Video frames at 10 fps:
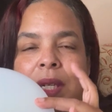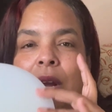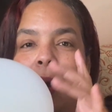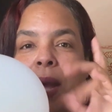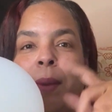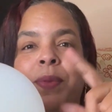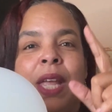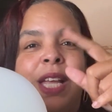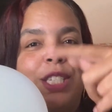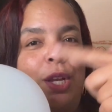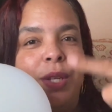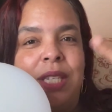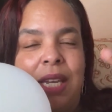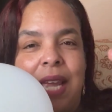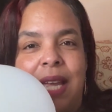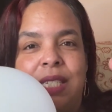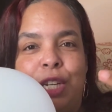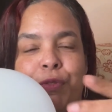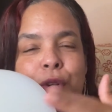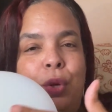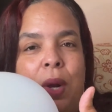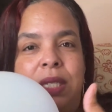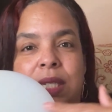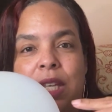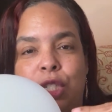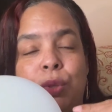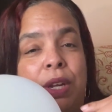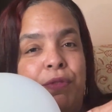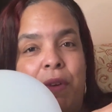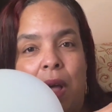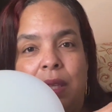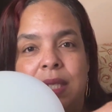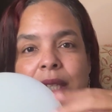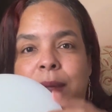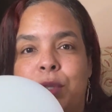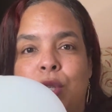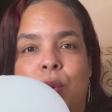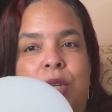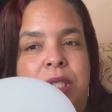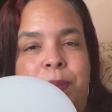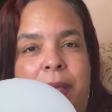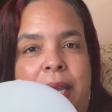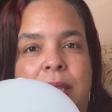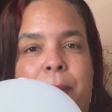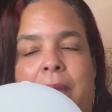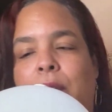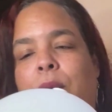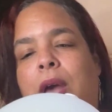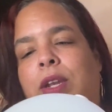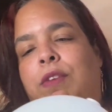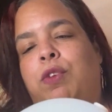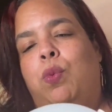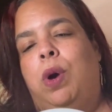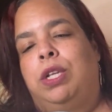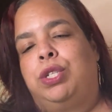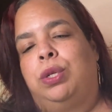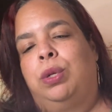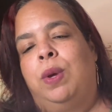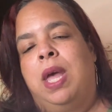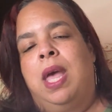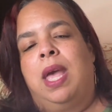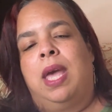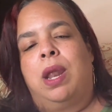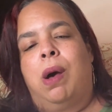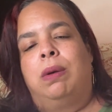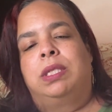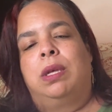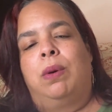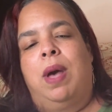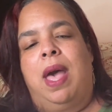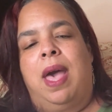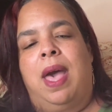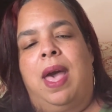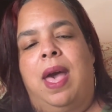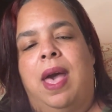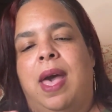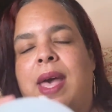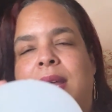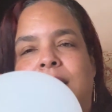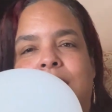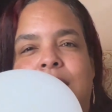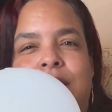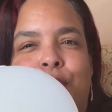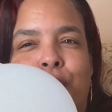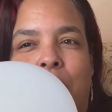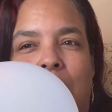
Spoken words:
Okay, so you see it has different noises that you can fall asleep to or just play in the background if you want to. It also has different